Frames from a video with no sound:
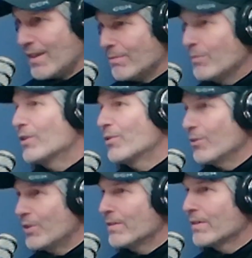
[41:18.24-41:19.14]
and then we
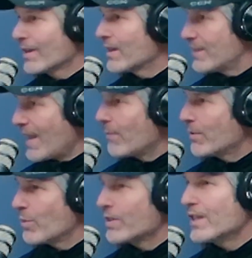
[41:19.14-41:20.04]
throw the because
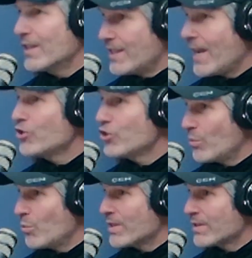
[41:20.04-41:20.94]
that was what the
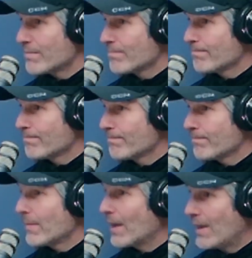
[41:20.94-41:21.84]
intention was
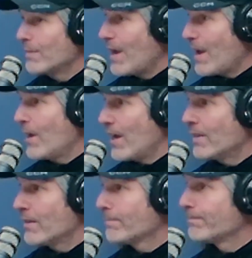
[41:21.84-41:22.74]
in my
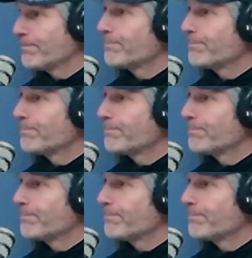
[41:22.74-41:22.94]
mind. So you